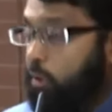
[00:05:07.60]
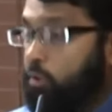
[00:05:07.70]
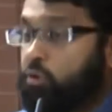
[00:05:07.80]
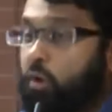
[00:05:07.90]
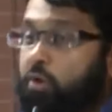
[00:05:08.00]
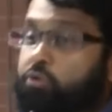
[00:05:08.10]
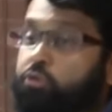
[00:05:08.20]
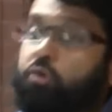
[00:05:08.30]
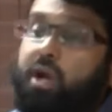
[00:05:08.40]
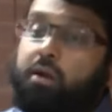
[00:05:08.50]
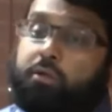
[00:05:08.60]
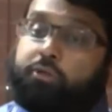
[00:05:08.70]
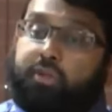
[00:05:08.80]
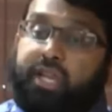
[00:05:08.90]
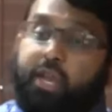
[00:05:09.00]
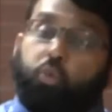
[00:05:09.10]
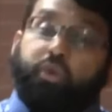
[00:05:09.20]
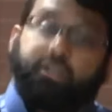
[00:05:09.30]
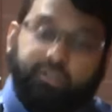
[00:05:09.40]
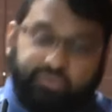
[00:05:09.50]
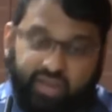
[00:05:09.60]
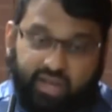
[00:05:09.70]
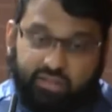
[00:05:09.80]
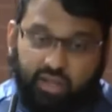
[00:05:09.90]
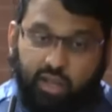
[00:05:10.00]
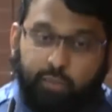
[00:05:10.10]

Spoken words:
those who are too elderly and weak to fast.